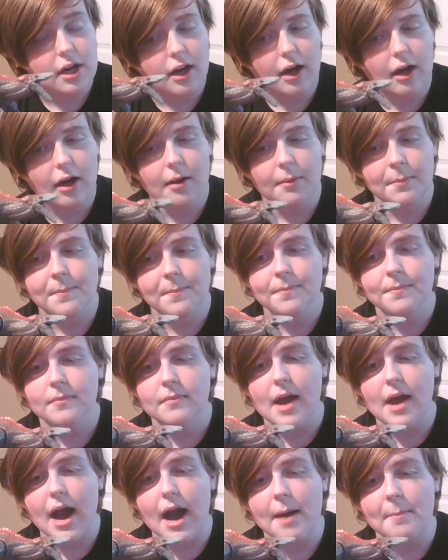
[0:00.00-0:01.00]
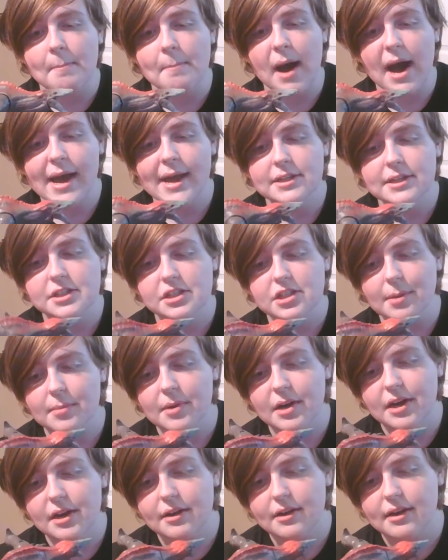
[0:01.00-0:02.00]
My
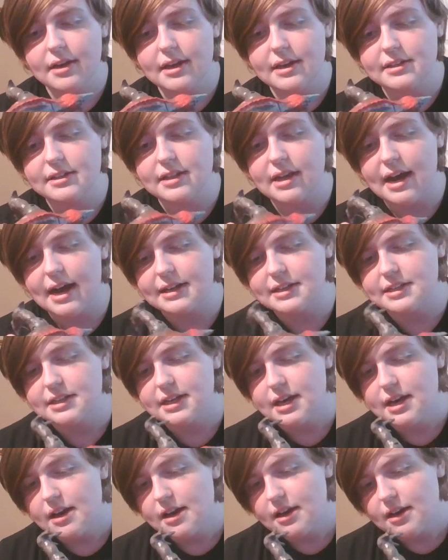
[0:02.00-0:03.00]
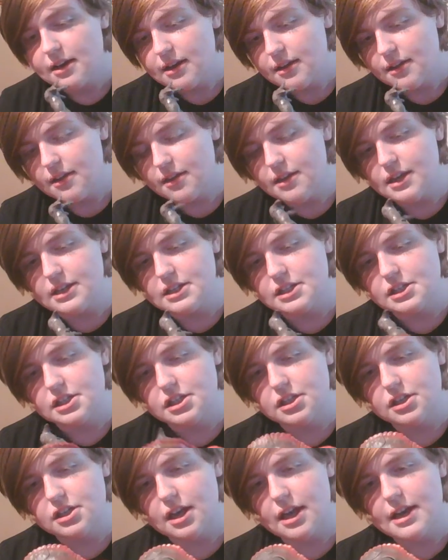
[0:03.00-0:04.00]
assumption is that
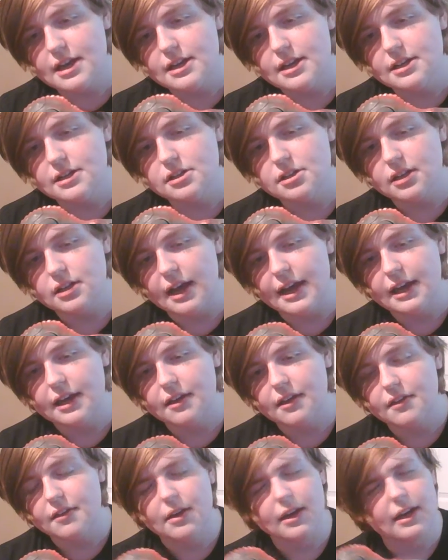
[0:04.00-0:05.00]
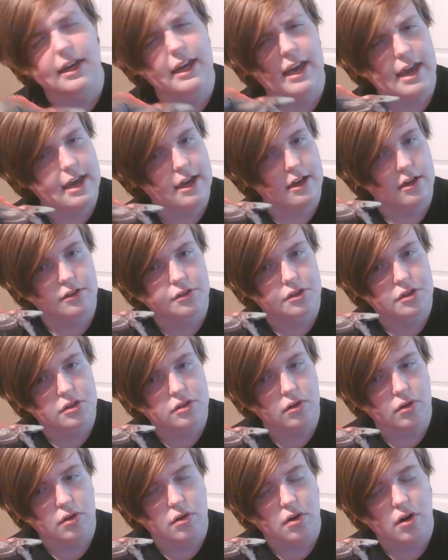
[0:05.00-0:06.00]
this is like the King
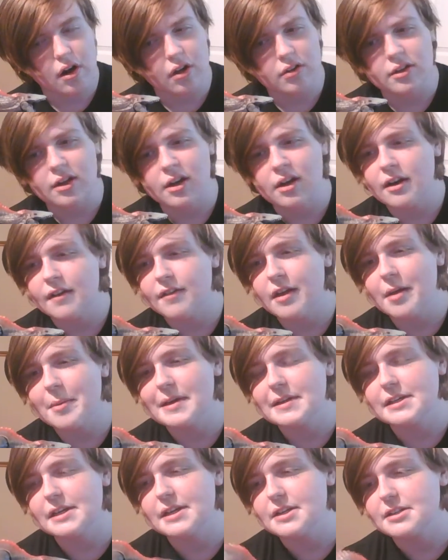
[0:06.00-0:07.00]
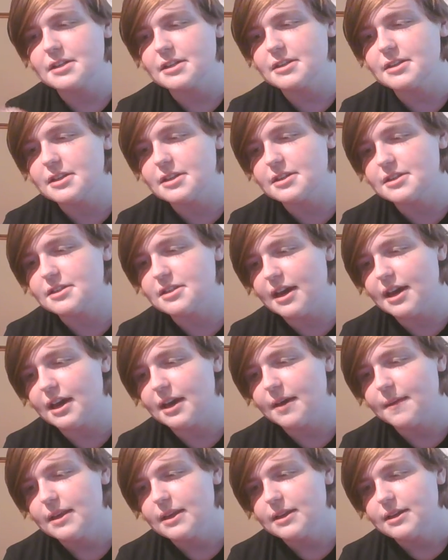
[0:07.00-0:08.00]
Skullcrawler, if that makes any sense, because
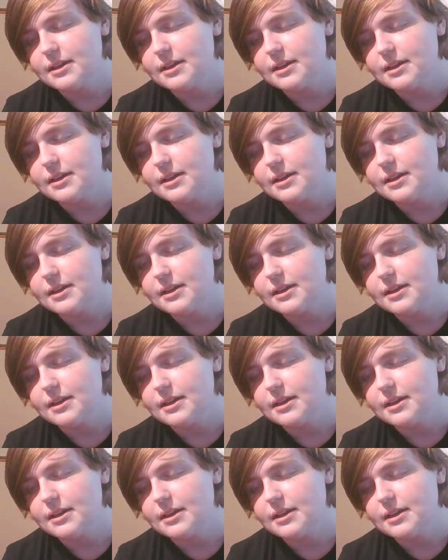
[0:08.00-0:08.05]
like,